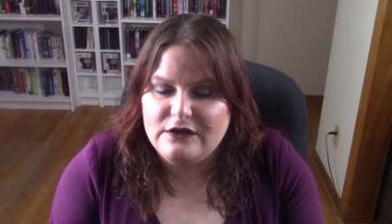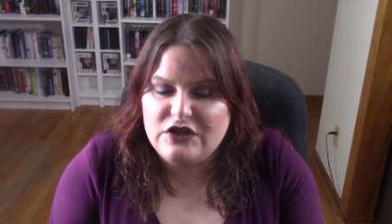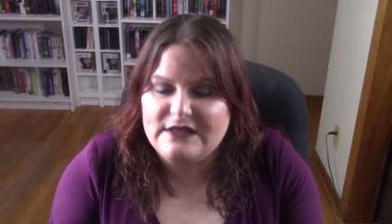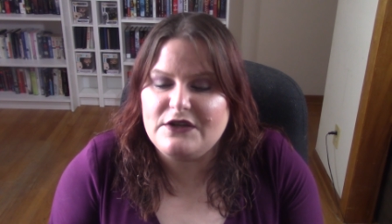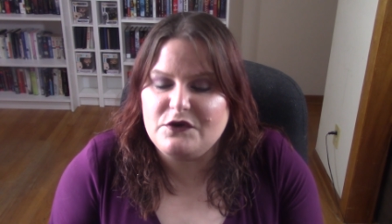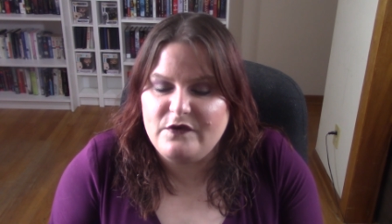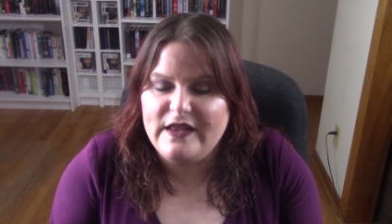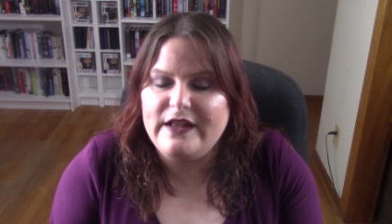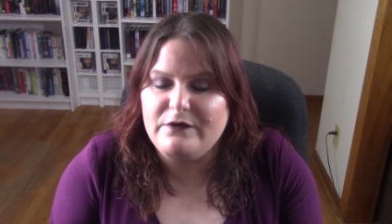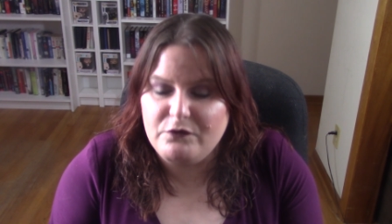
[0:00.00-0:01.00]
Jessica's
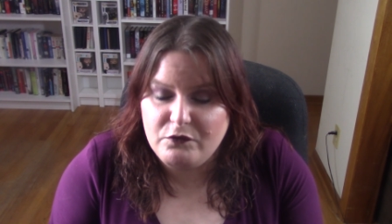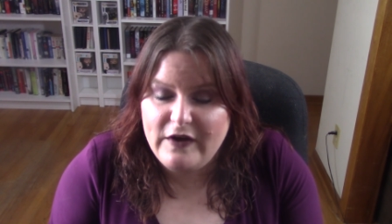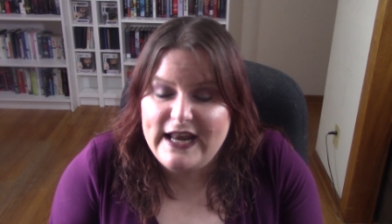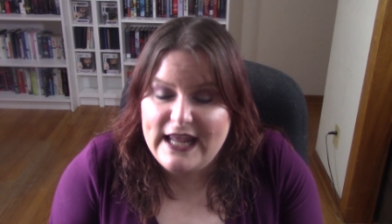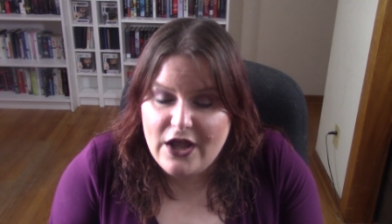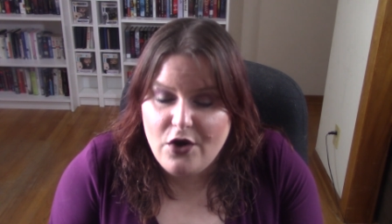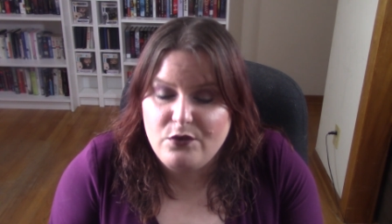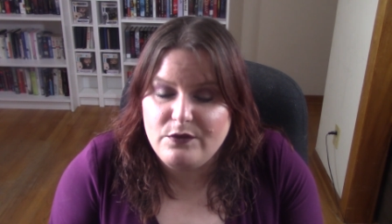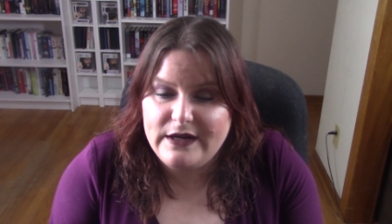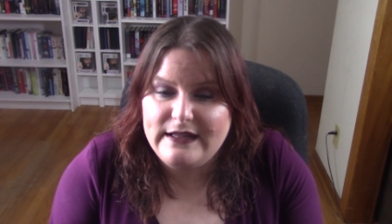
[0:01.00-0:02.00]
video
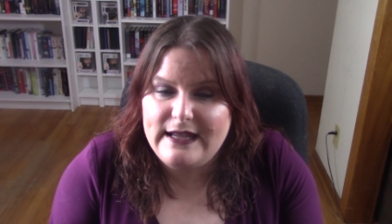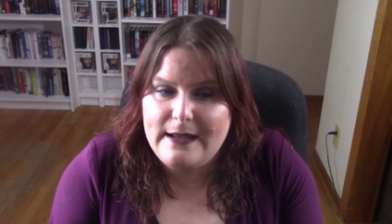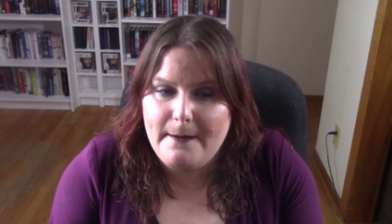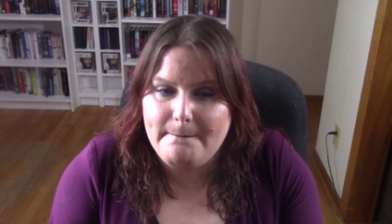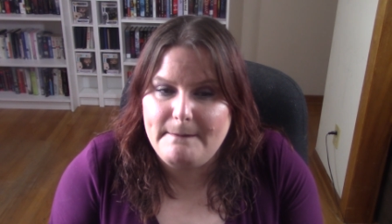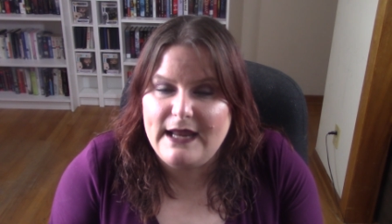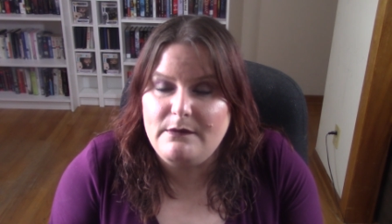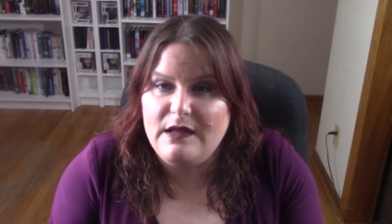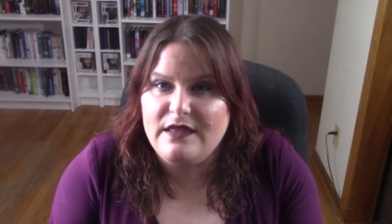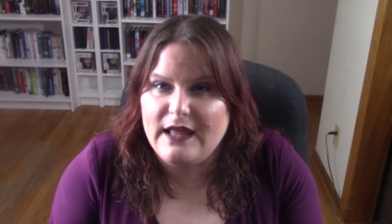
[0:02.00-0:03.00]
really made
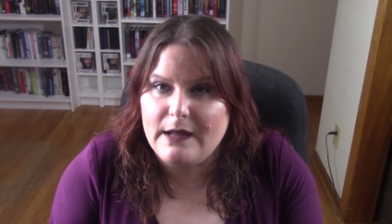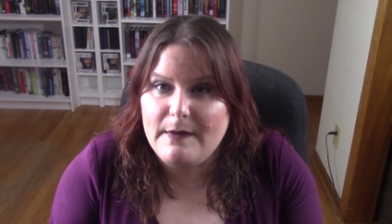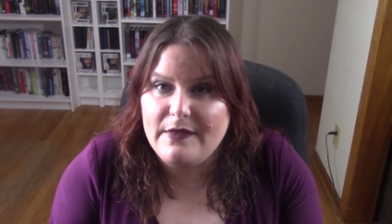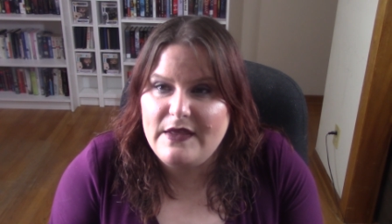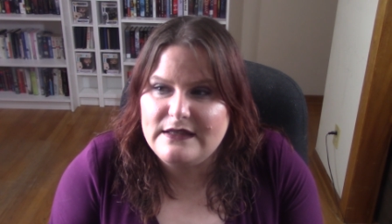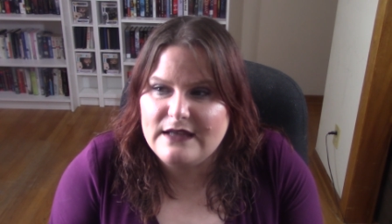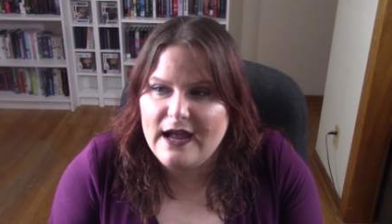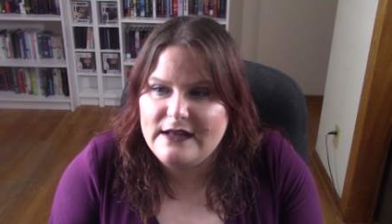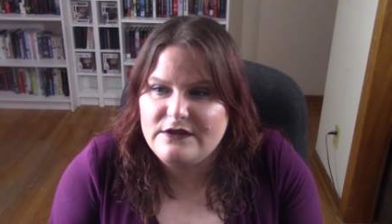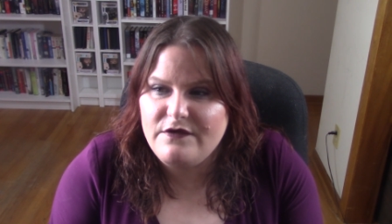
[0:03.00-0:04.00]
me think about these
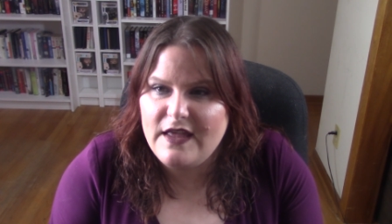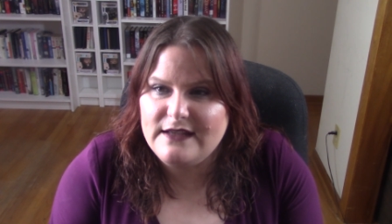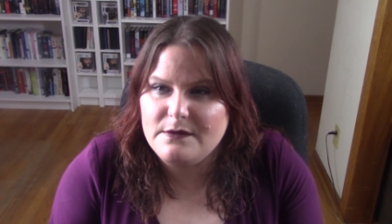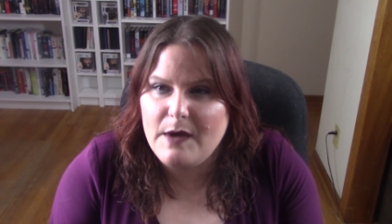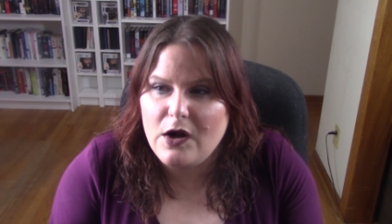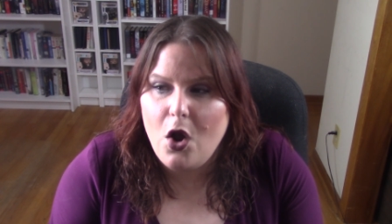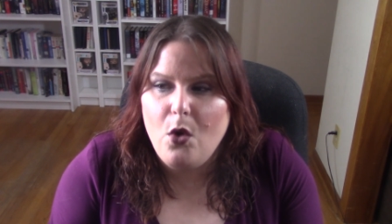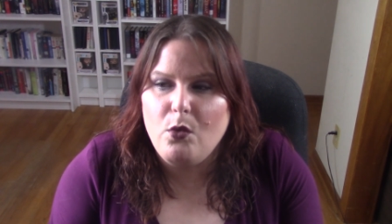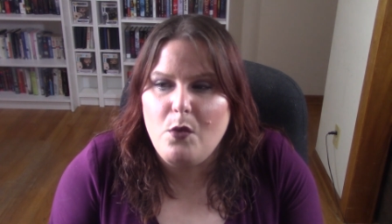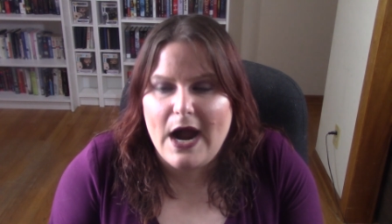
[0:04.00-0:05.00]
kinds of things, about
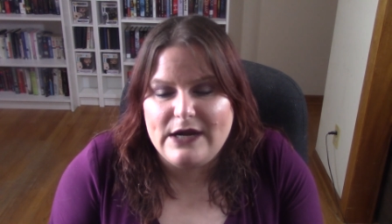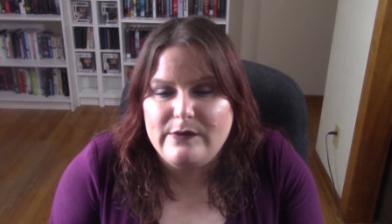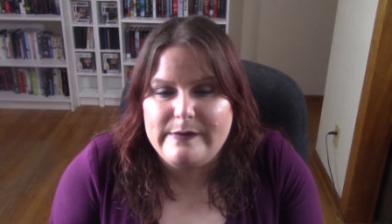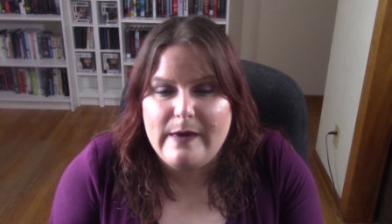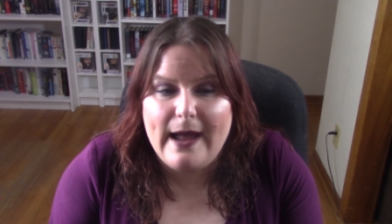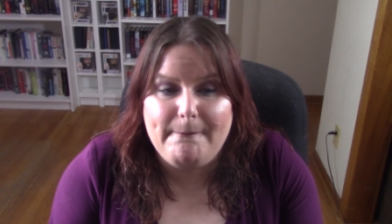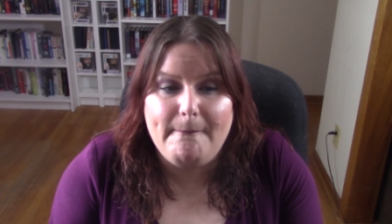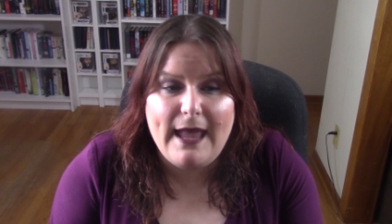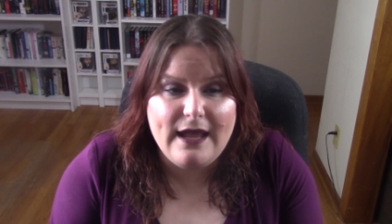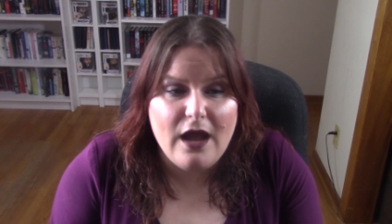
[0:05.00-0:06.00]
why do we buy
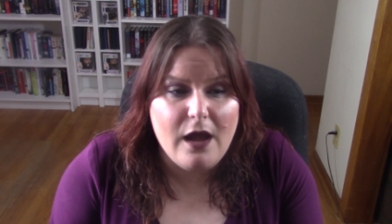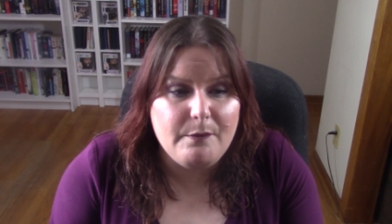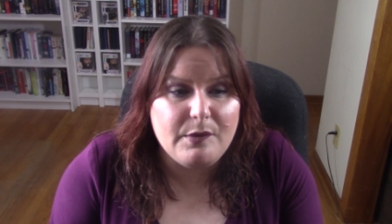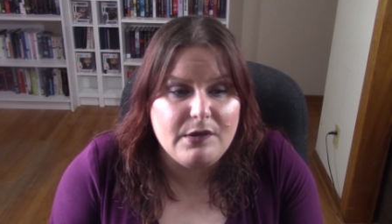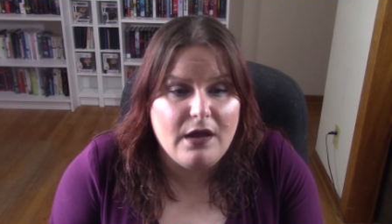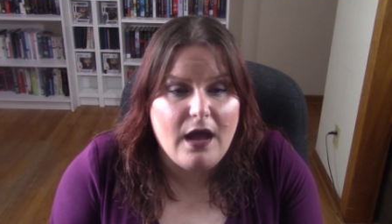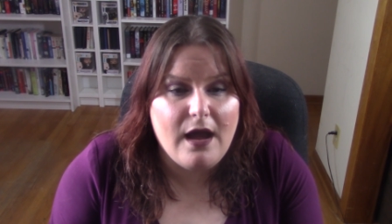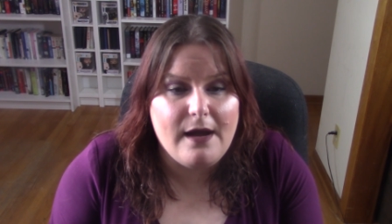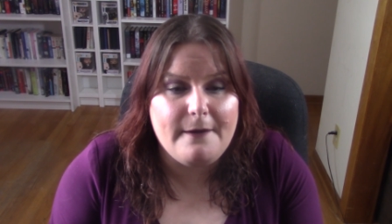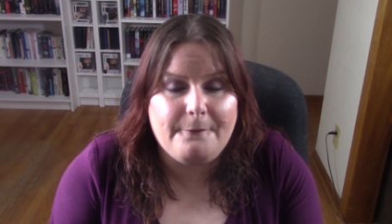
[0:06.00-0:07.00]
makeup,
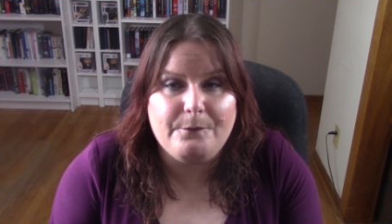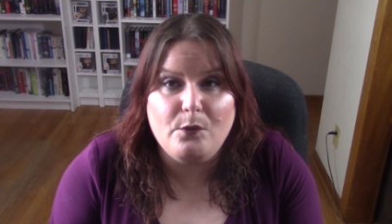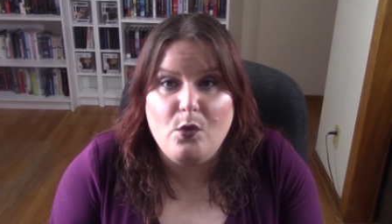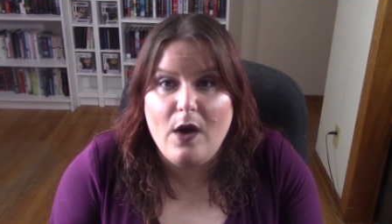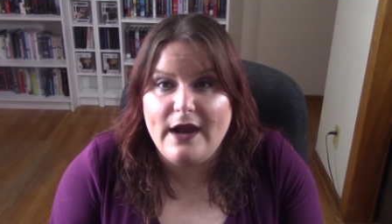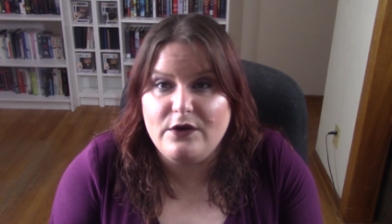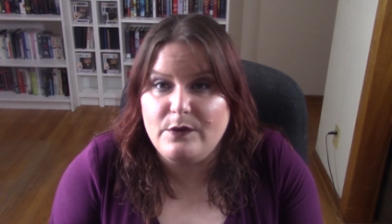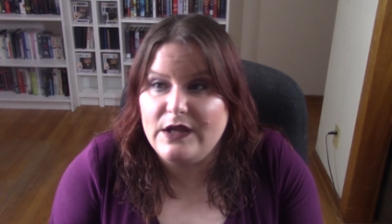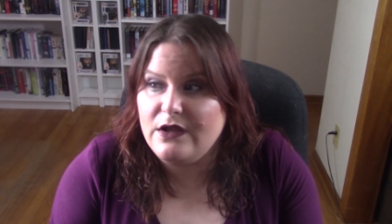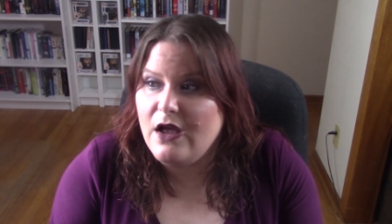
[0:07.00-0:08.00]
why do
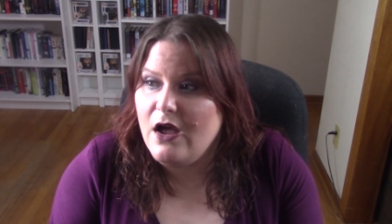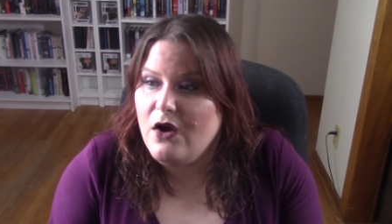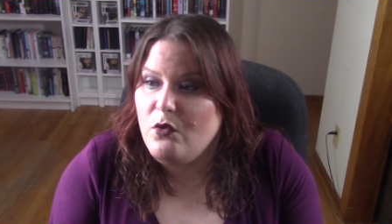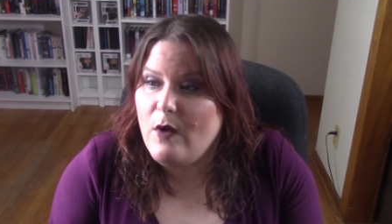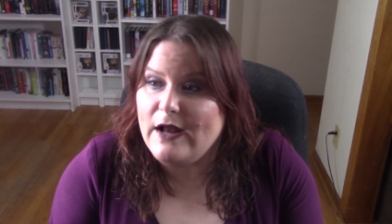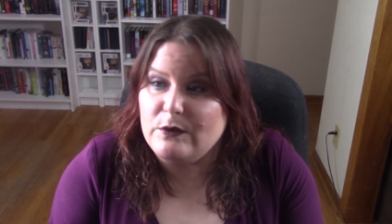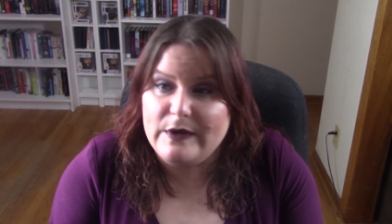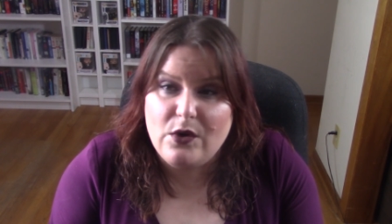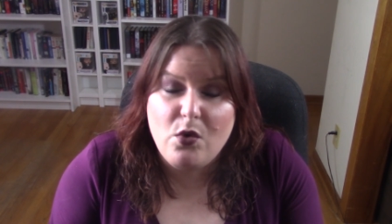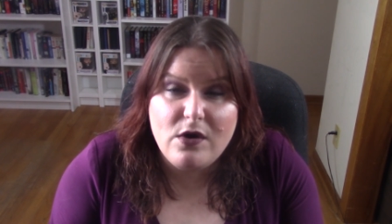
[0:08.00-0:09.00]
we
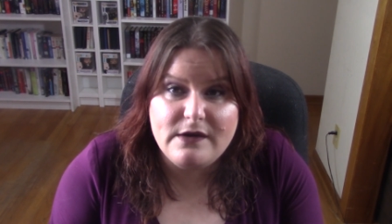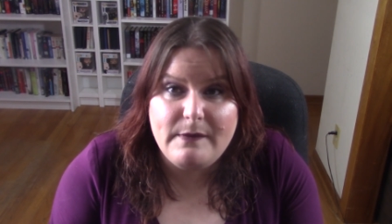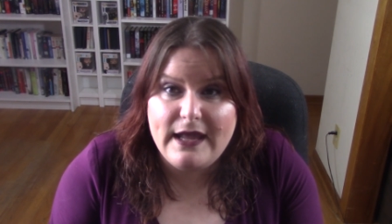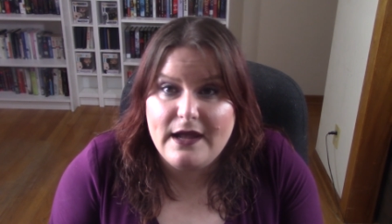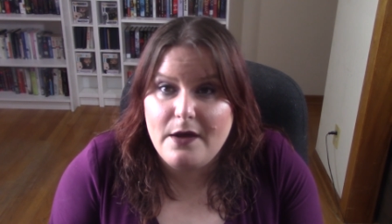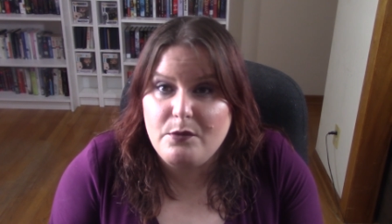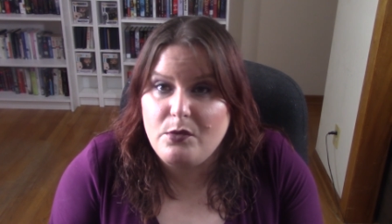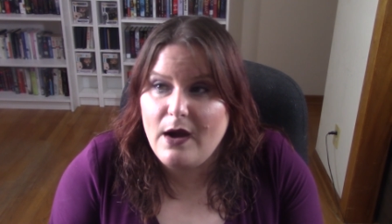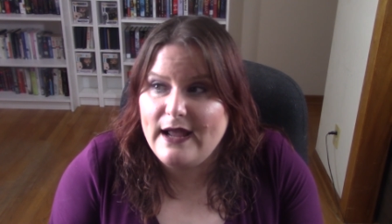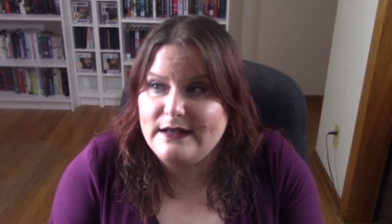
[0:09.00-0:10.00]
hoard makeup,
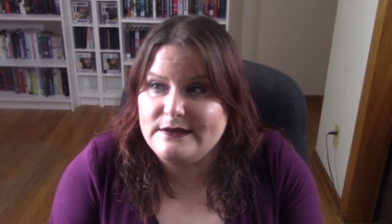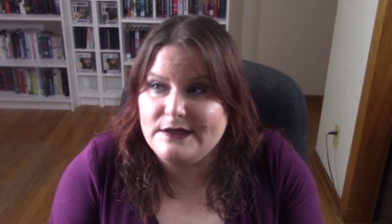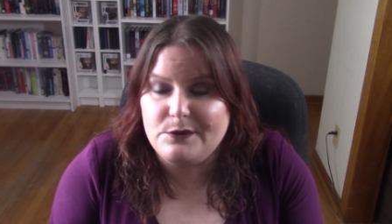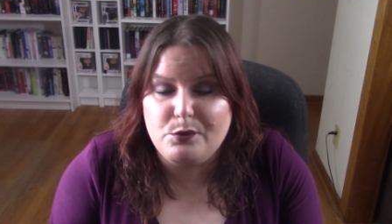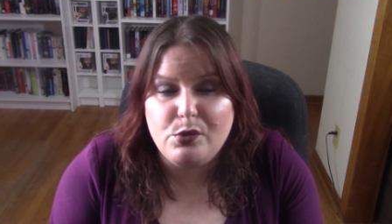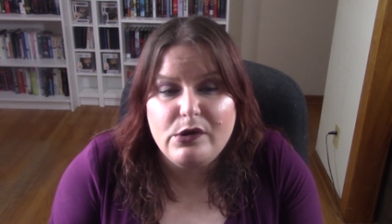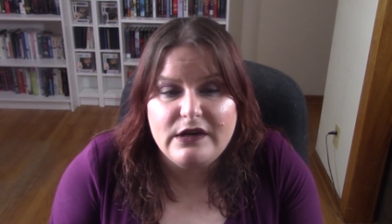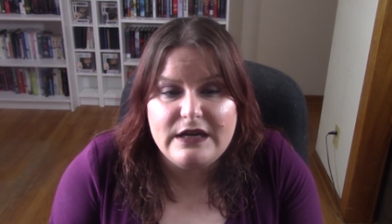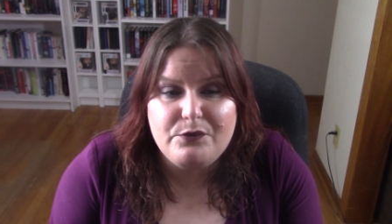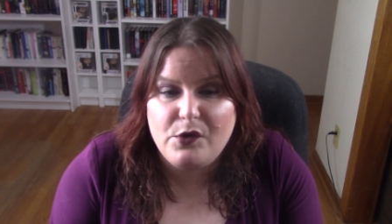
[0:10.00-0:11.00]
why is it
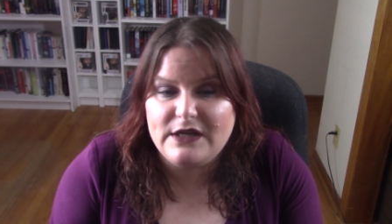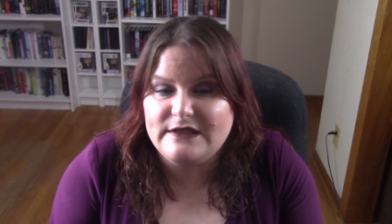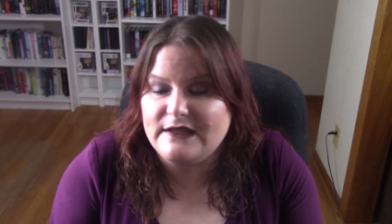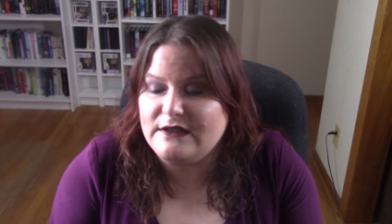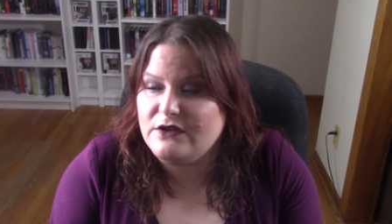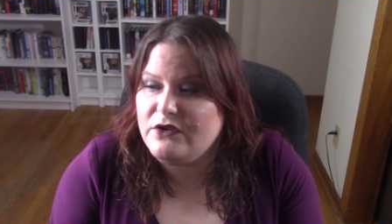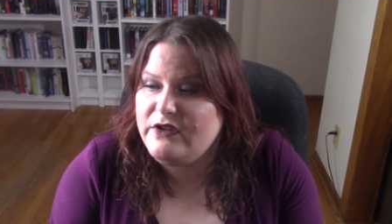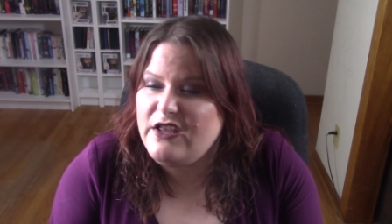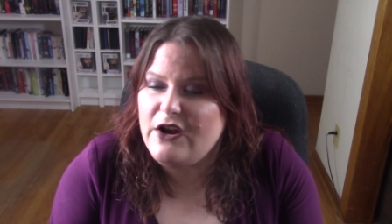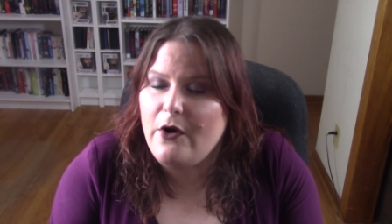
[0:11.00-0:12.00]
important, what is it,
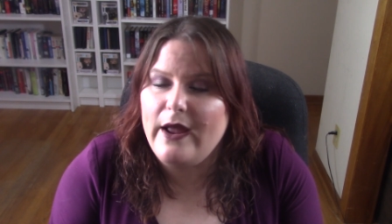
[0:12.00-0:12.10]
you know.